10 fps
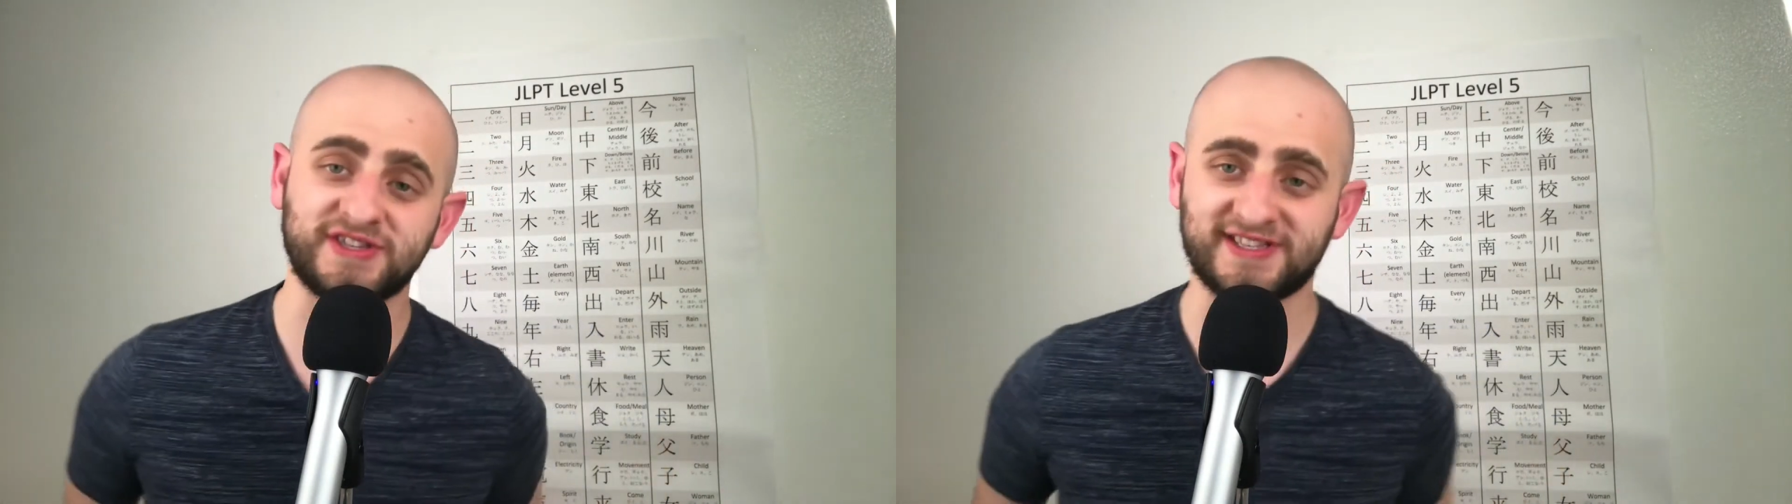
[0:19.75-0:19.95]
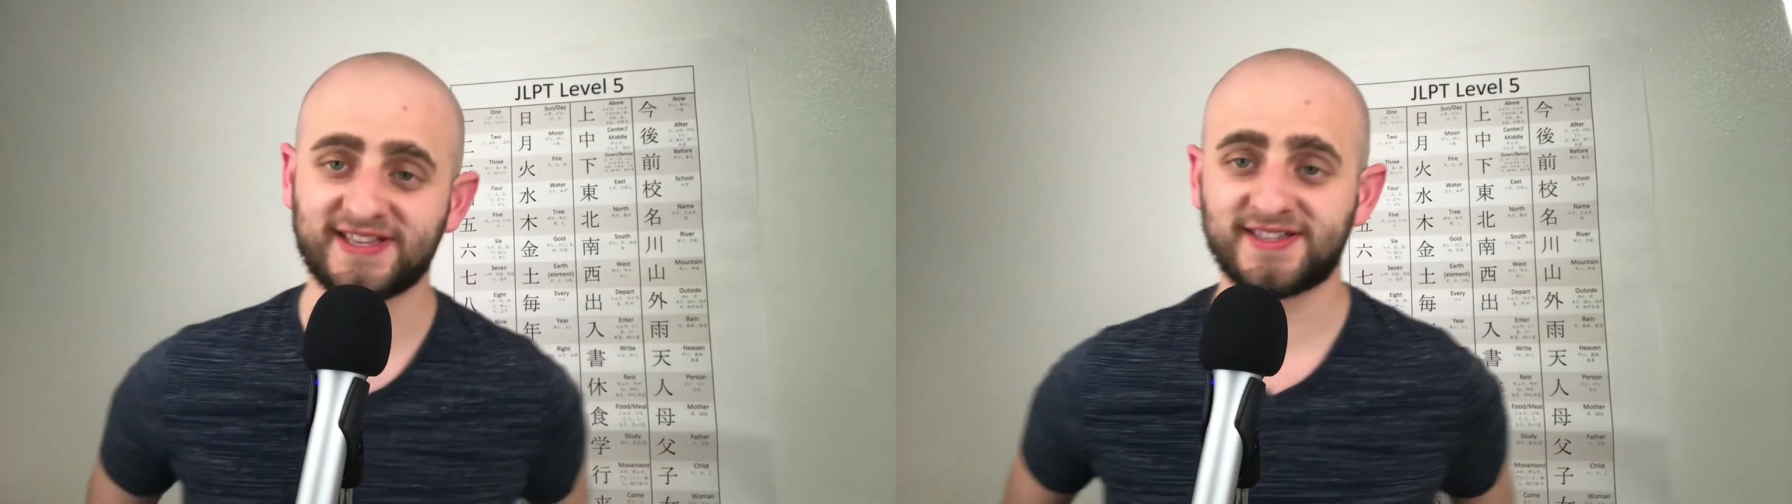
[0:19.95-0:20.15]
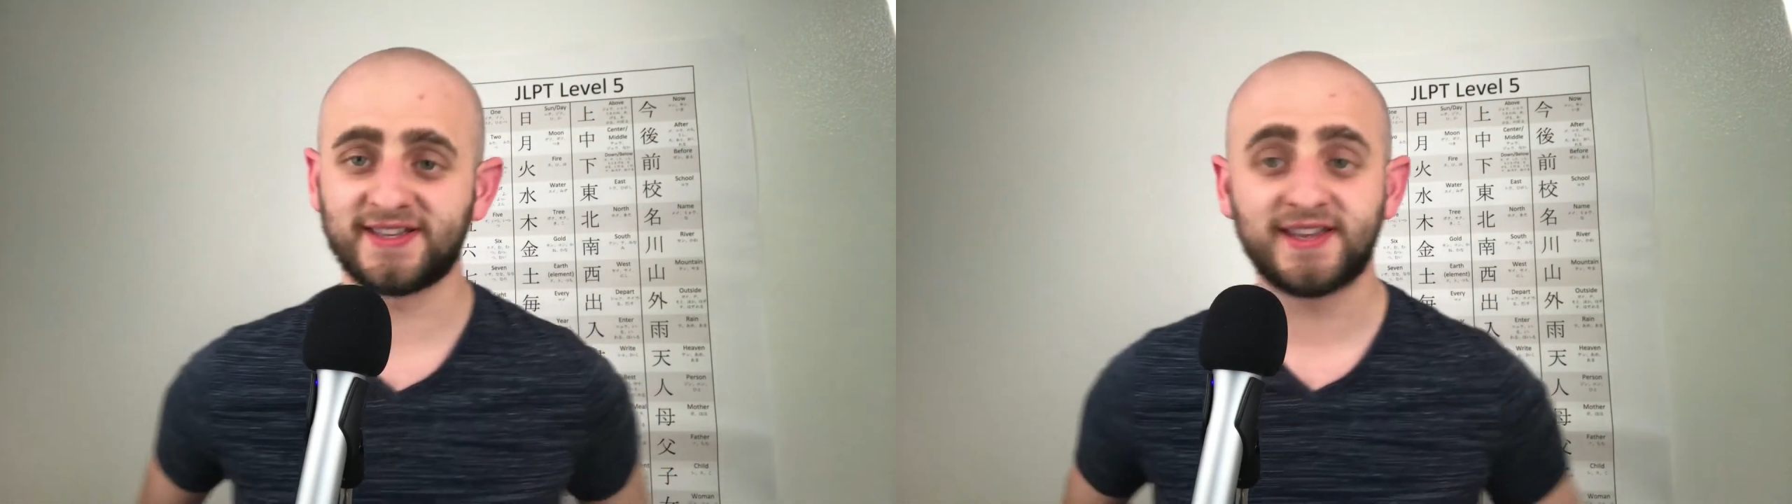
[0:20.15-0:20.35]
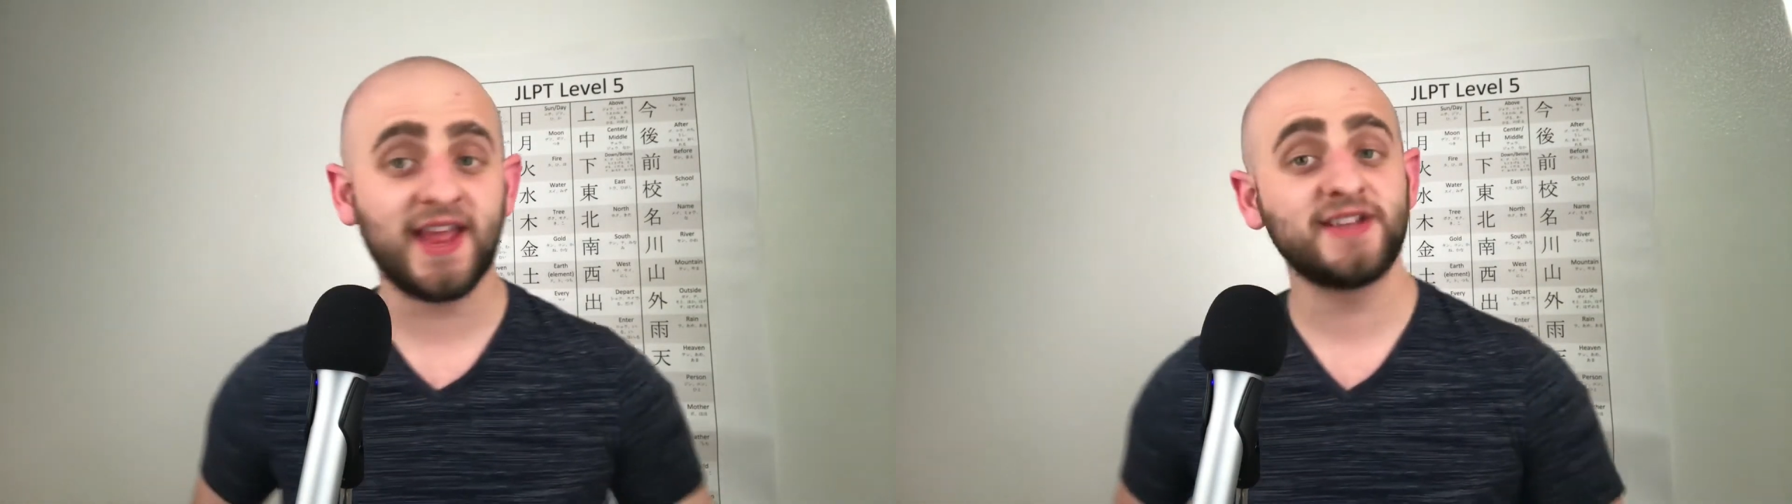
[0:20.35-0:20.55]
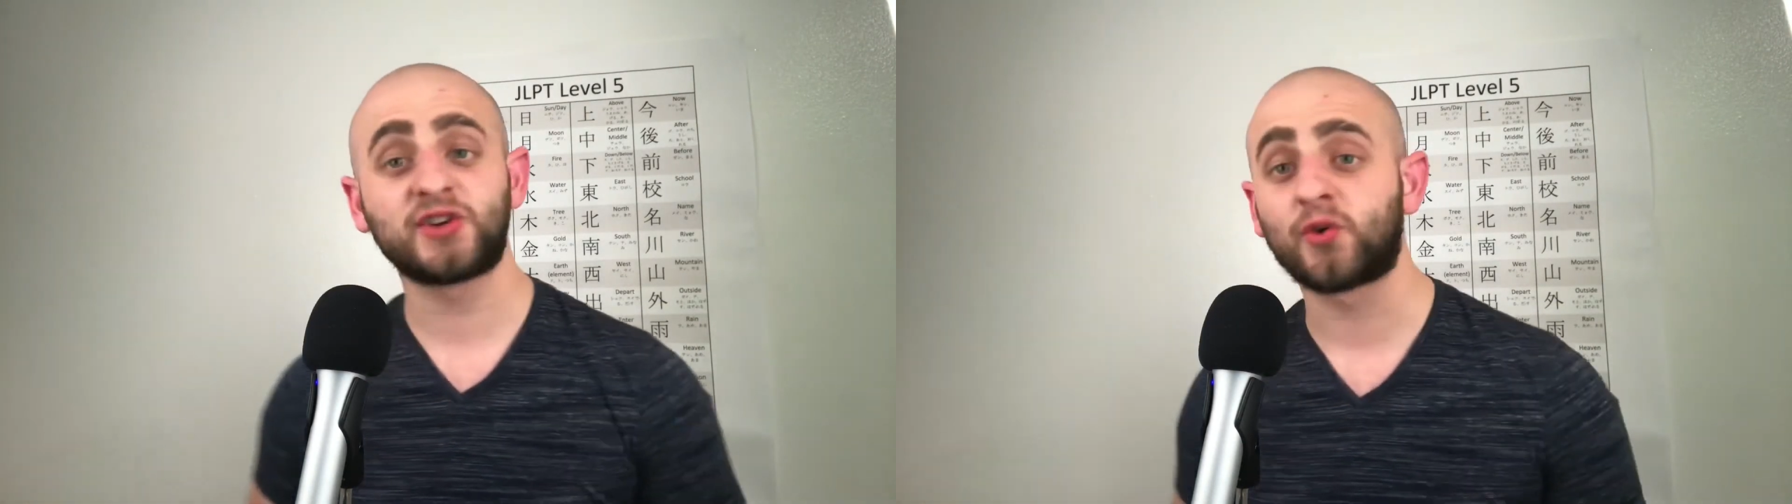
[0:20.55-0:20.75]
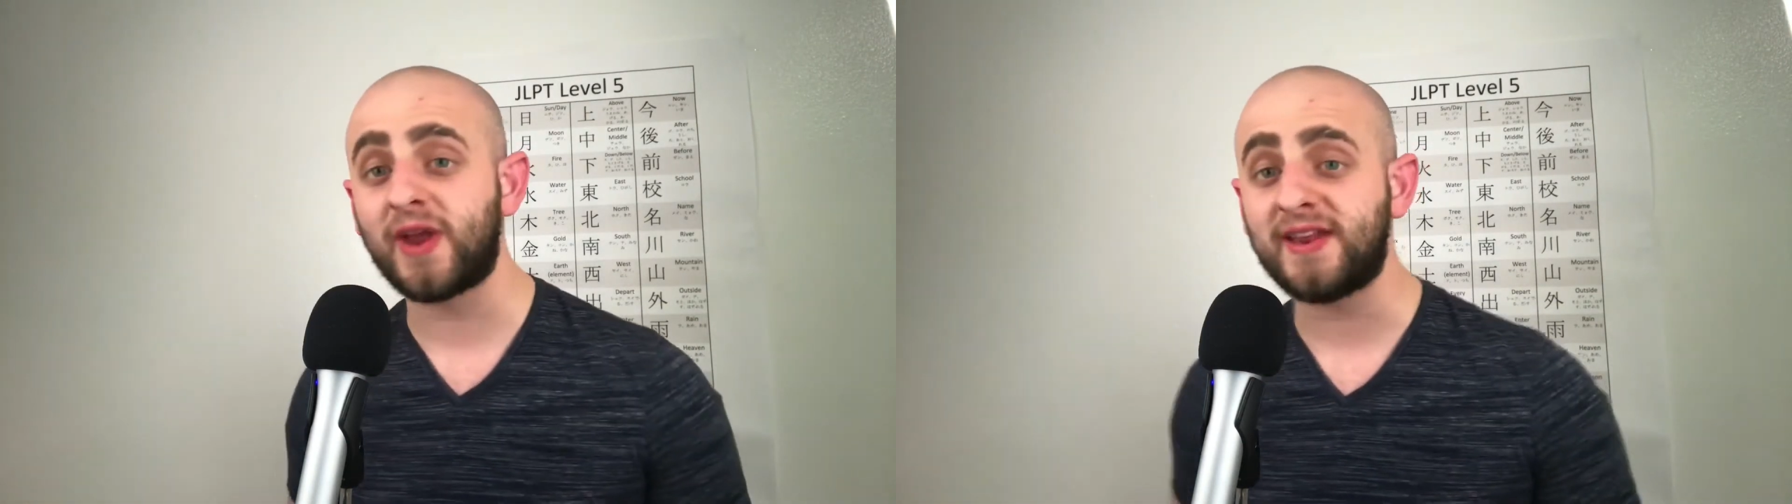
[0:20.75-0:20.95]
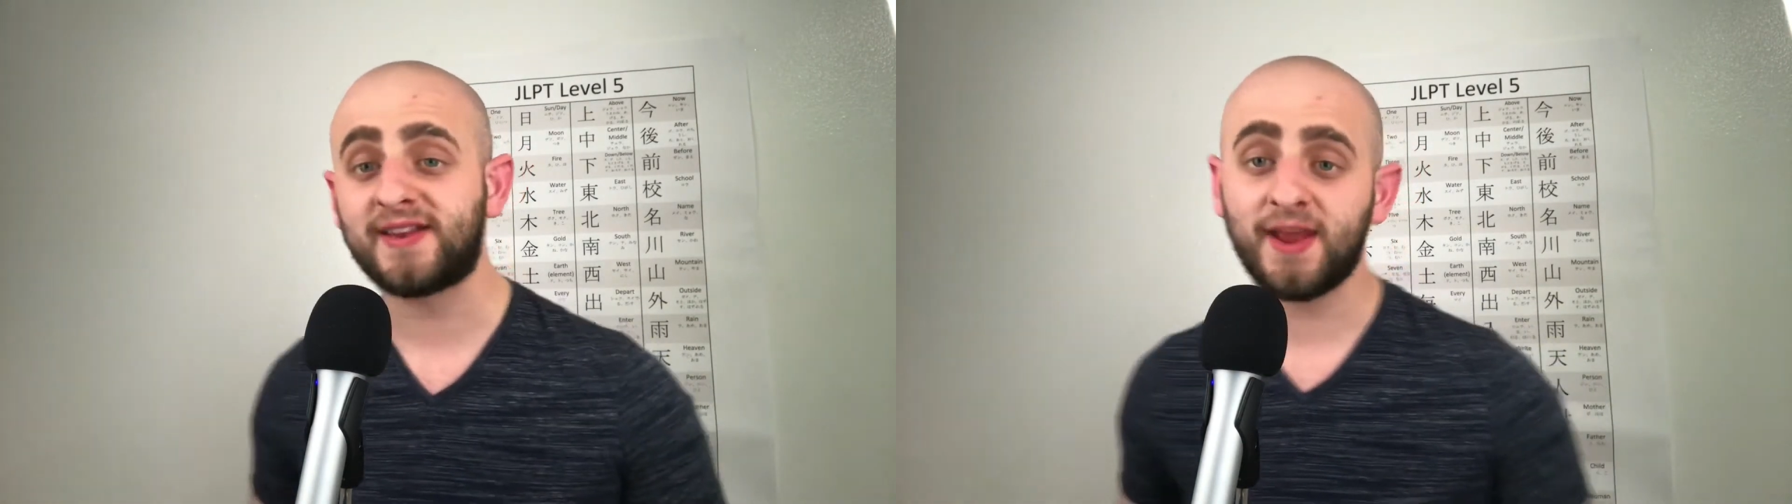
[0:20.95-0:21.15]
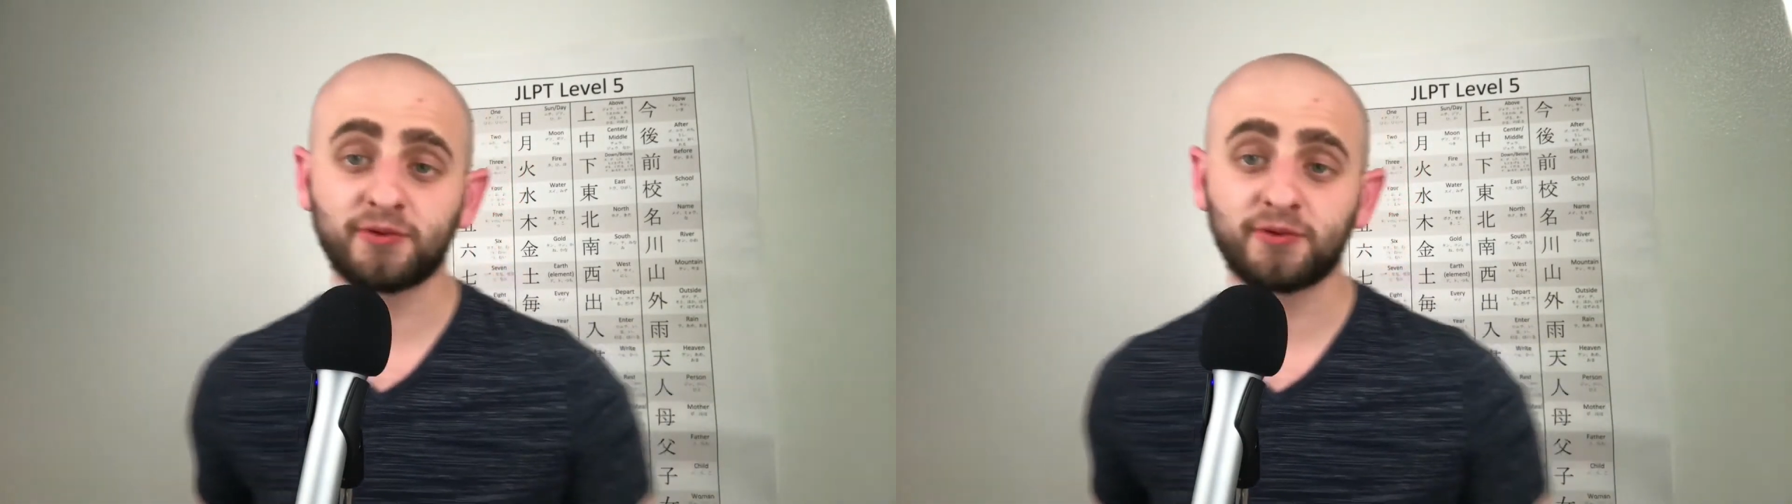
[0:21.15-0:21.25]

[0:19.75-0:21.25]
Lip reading: Sensei. Today is a great day.